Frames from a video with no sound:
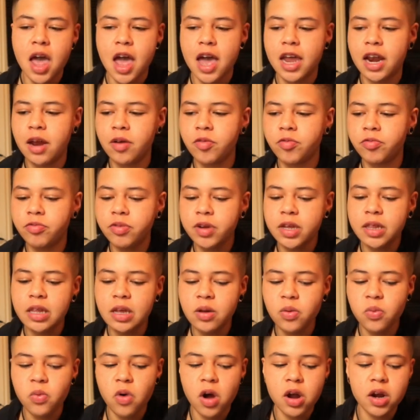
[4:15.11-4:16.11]
and I
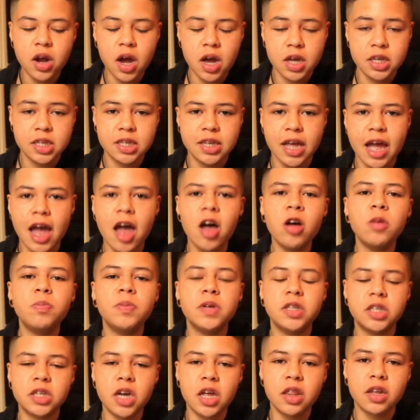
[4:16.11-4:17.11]
really want us to help
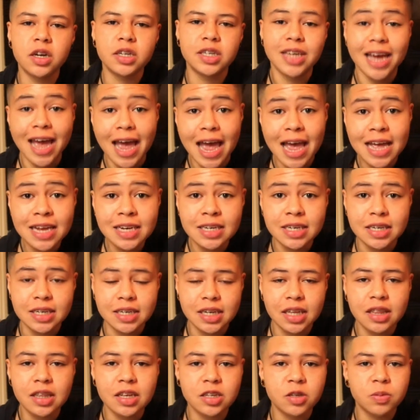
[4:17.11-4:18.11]
each other to
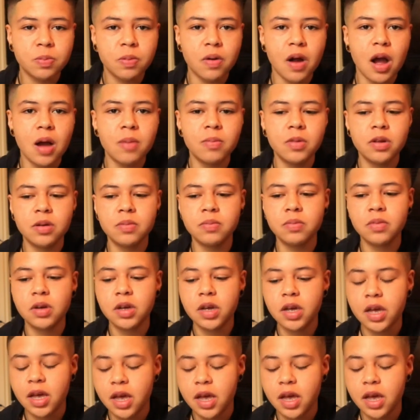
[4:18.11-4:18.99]
end this problem.